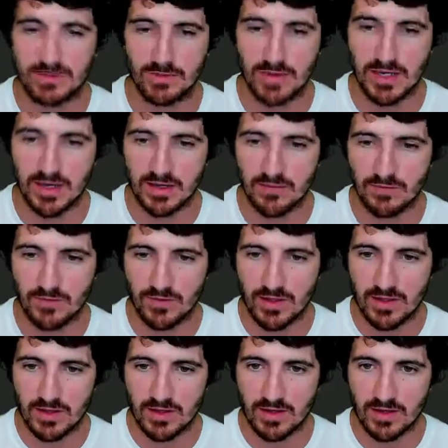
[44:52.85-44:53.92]
So we have
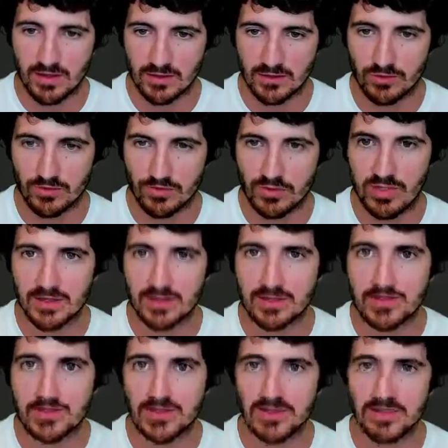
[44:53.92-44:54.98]
a lot of data in
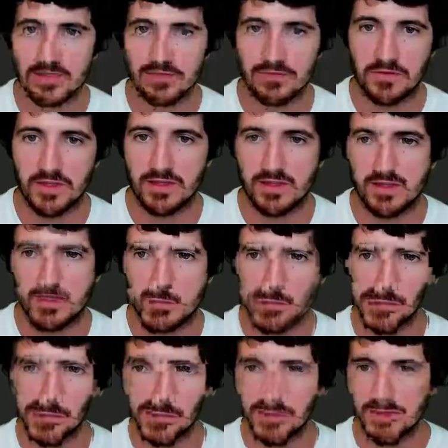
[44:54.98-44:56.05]
this RSS feed that is
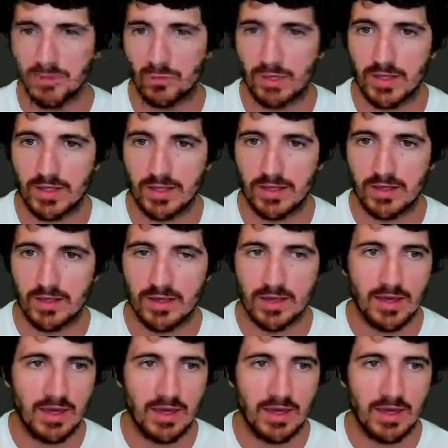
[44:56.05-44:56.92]
updated weekly,